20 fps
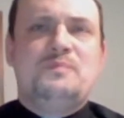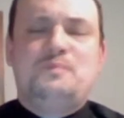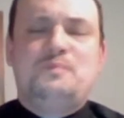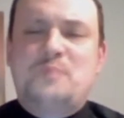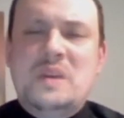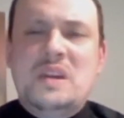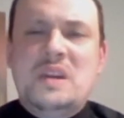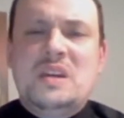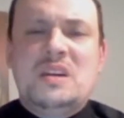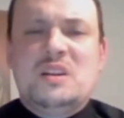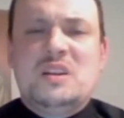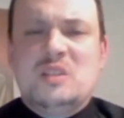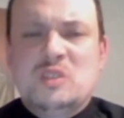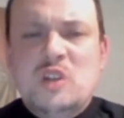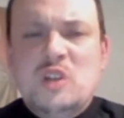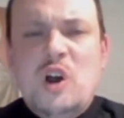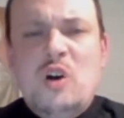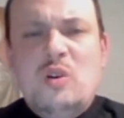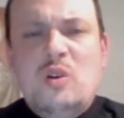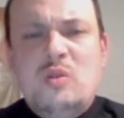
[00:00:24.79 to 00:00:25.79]
being
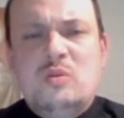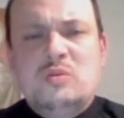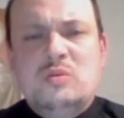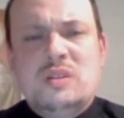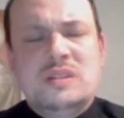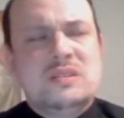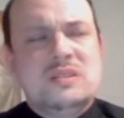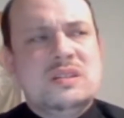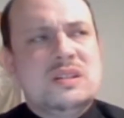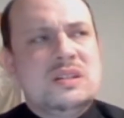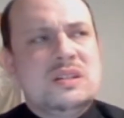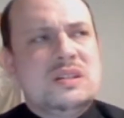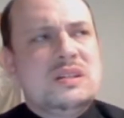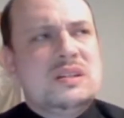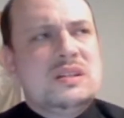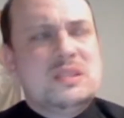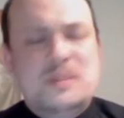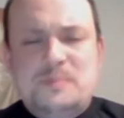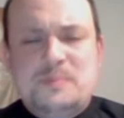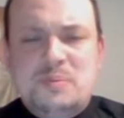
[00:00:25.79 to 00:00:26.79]
alone and
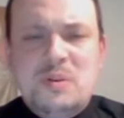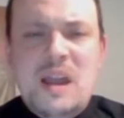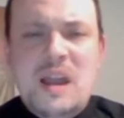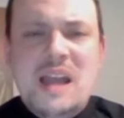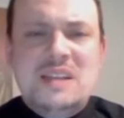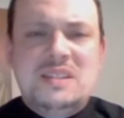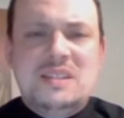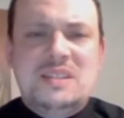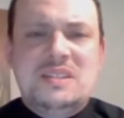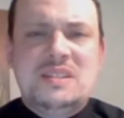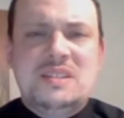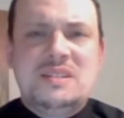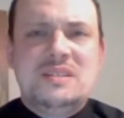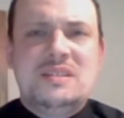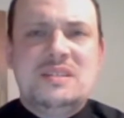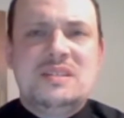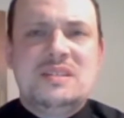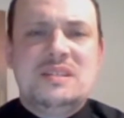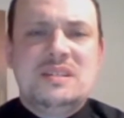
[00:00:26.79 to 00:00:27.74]
depressed and